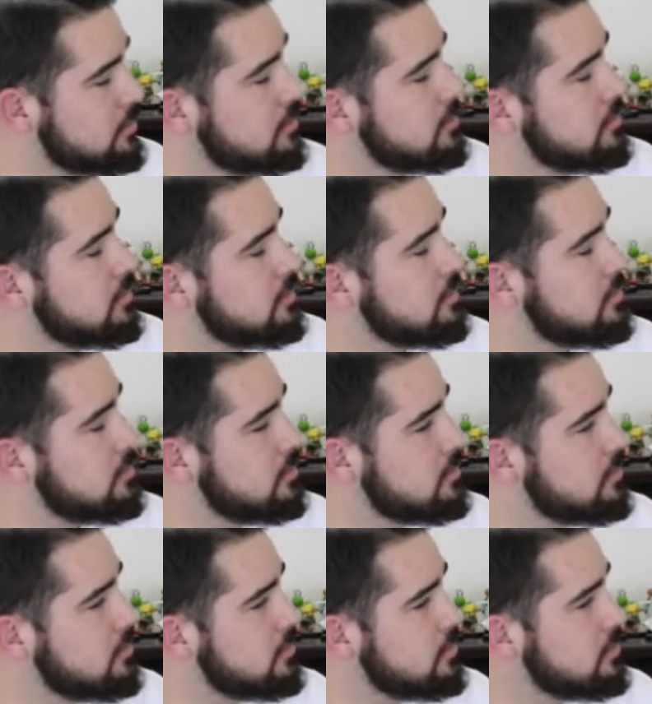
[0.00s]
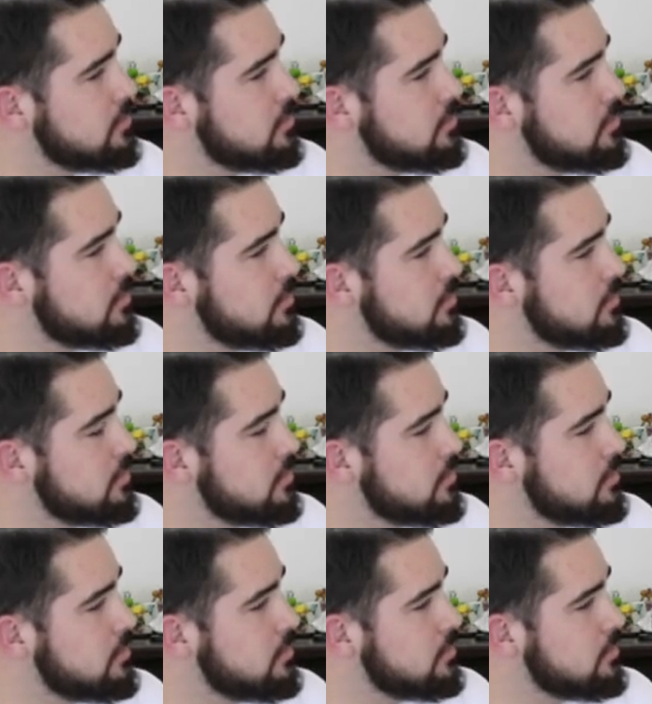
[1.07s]

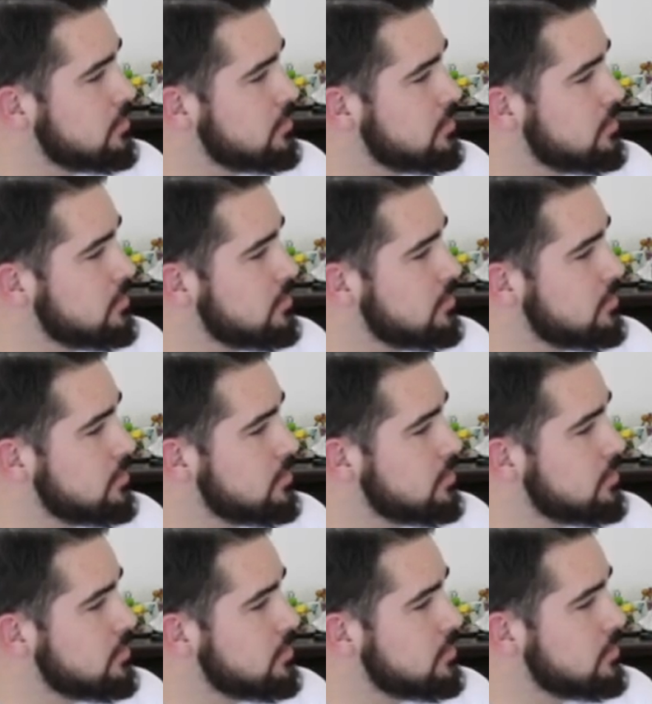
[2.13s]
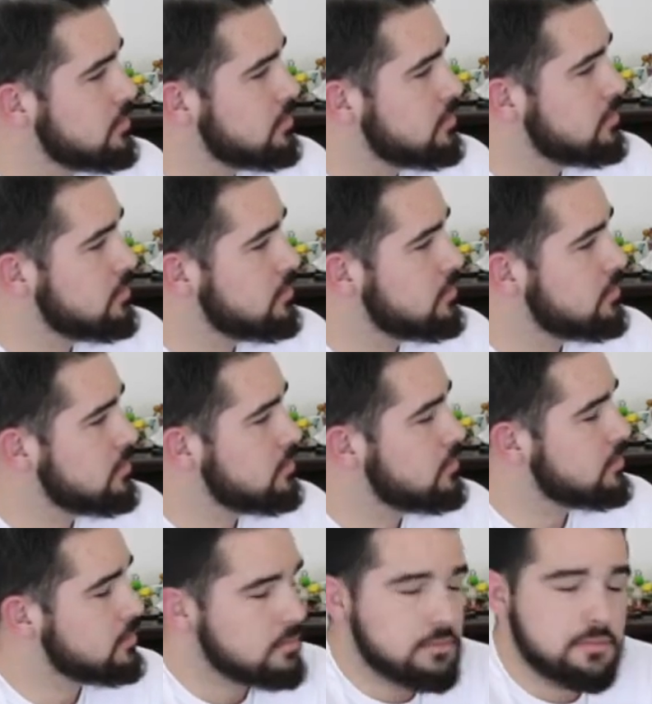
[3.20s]

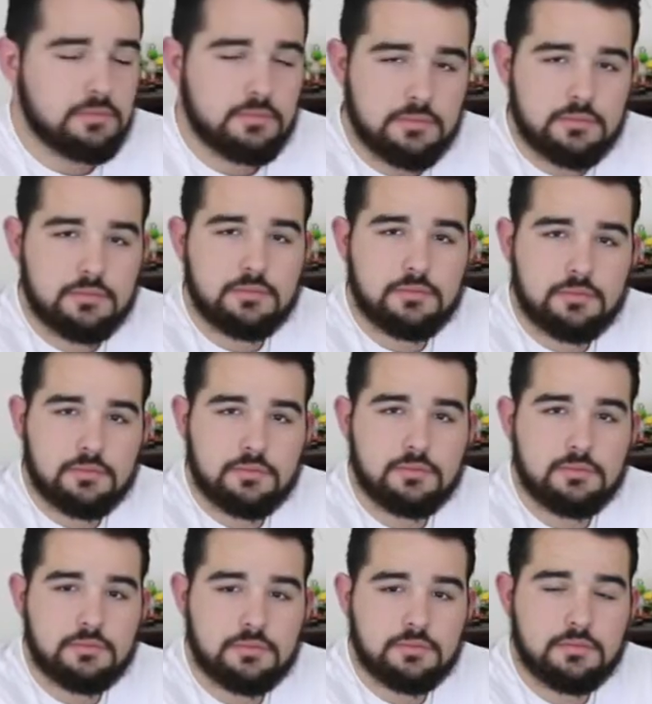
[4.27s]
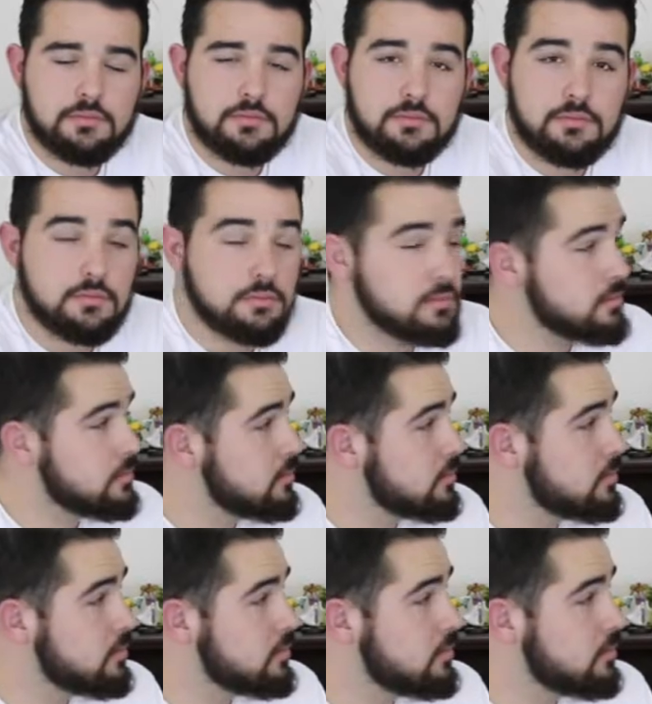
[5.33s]

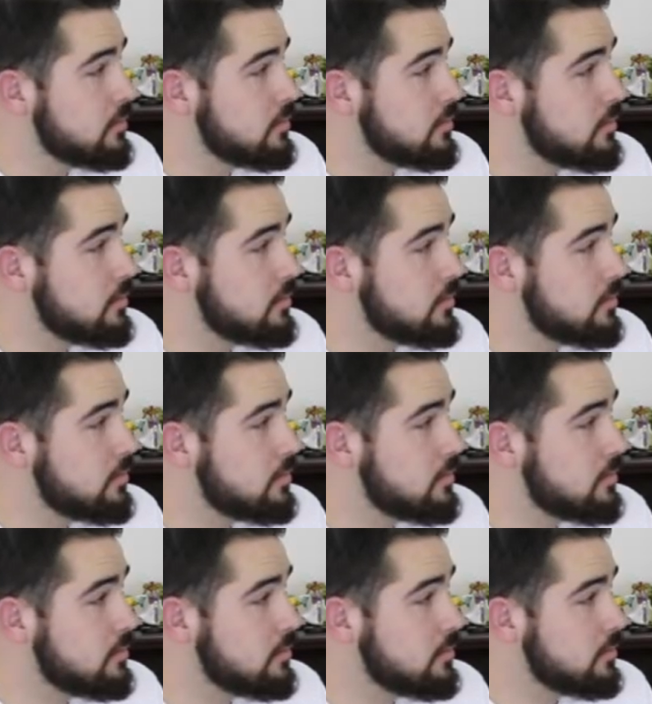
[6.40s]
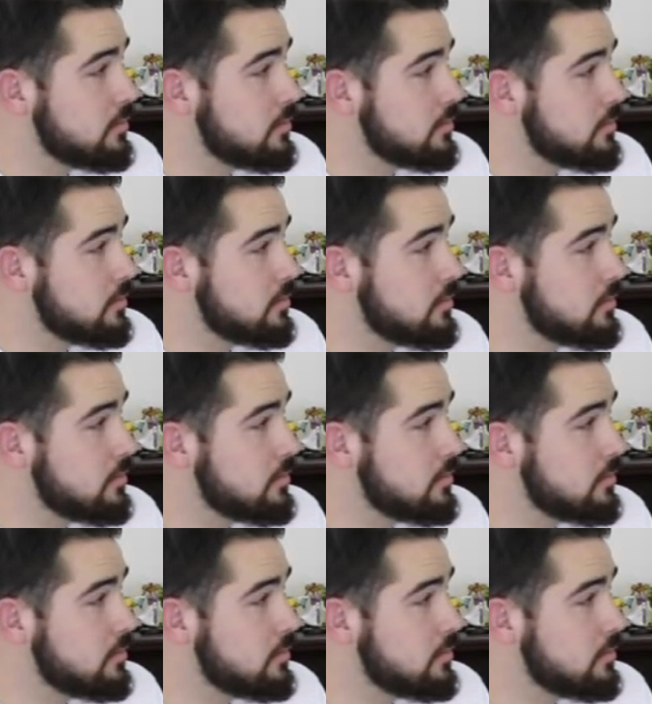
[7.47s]
The person shown says nothing.